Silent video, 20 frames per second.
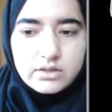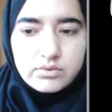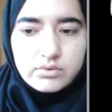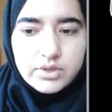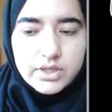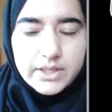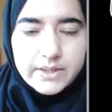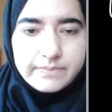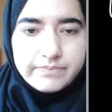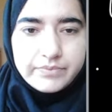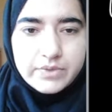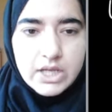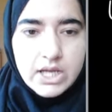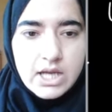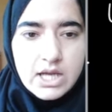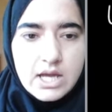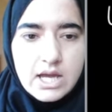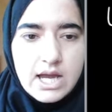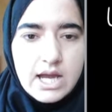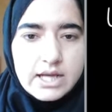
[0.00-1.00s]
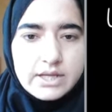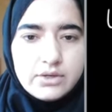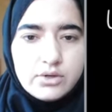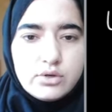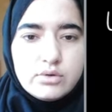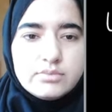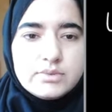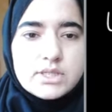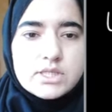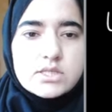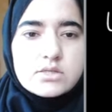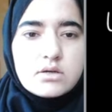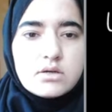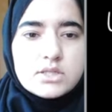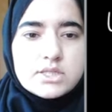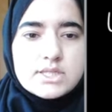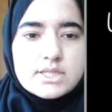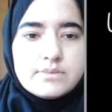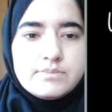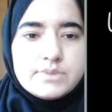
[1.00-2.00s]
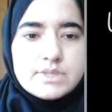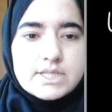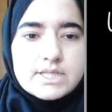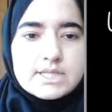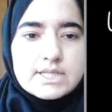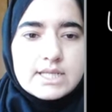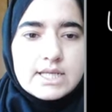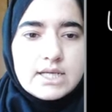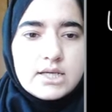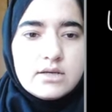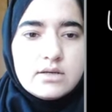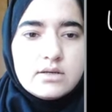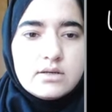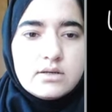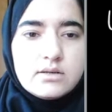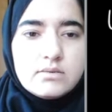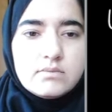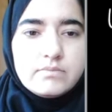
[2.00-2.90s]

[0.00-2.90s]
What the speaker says: Okay, I hope this concept is clear.